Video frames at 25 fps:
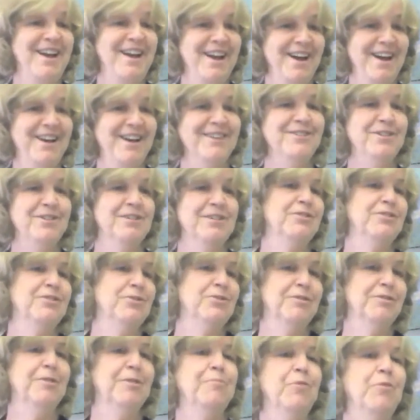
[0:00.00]
hat,
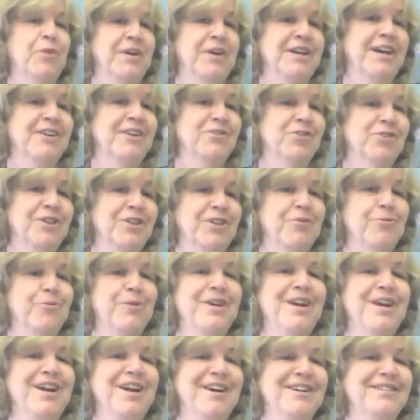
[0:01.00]
so I'm wearing actually
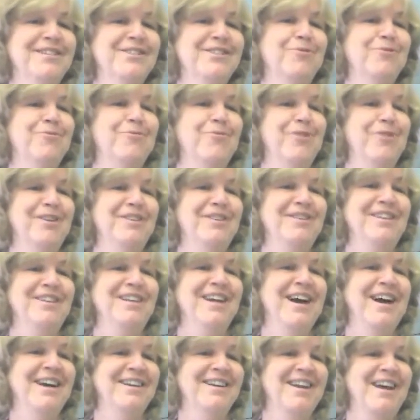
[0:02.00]
3 hats, with the
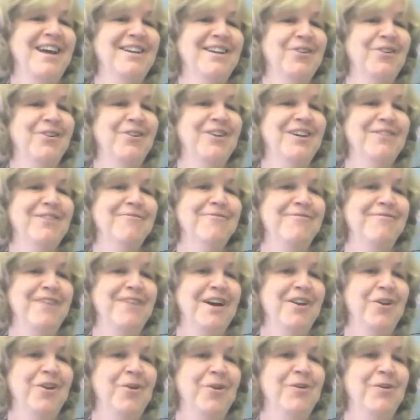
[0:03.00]
online learning
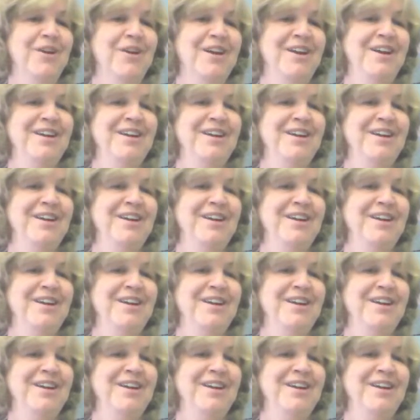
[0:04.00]
fellow,